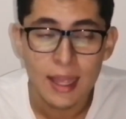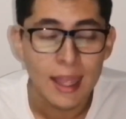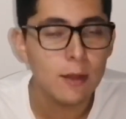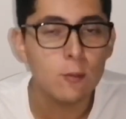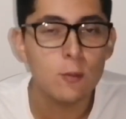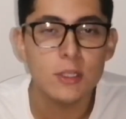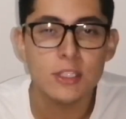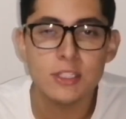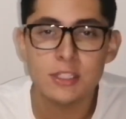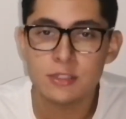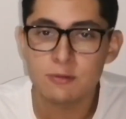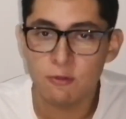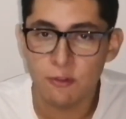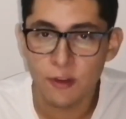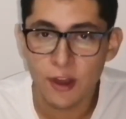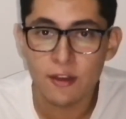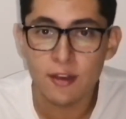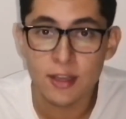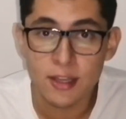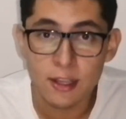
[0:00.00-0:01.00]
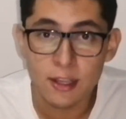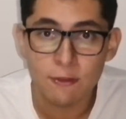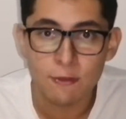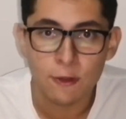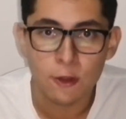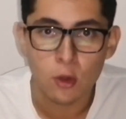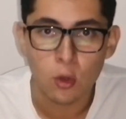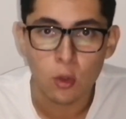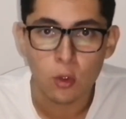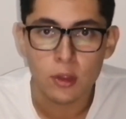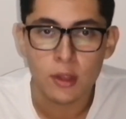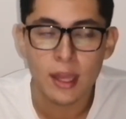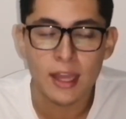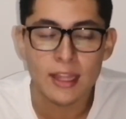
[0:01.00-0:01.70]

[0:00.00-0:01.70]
it was very difficult.